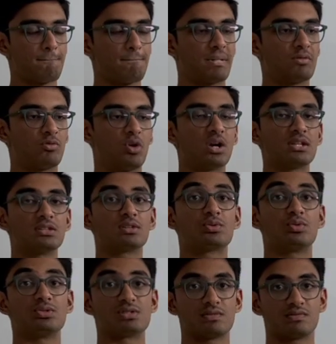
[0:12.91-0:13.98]
But what is the
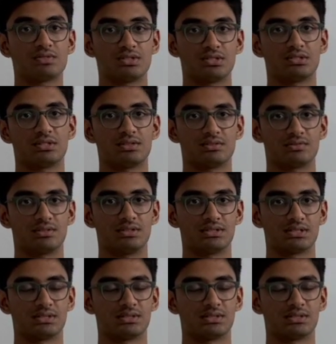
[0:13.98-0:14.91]
question first things first?